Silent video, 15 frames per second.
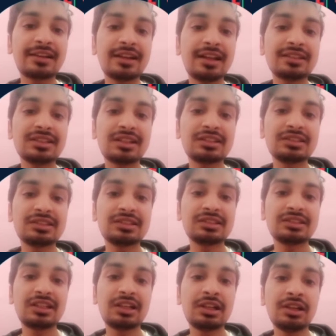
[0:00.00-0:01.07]
as a
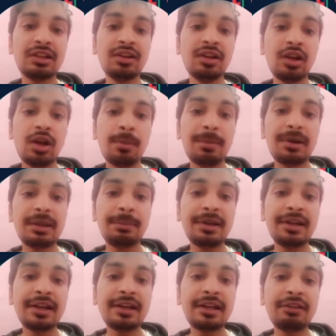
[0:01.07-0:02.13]
resistance till here, but
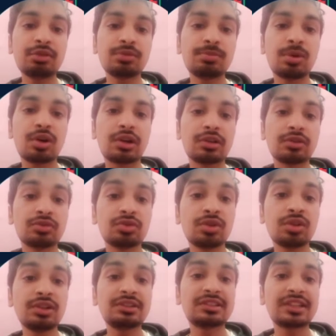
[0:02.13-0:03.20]
immediately it was broken. So
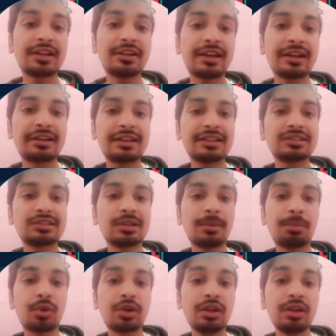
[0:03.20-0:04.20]
it started acting as a support.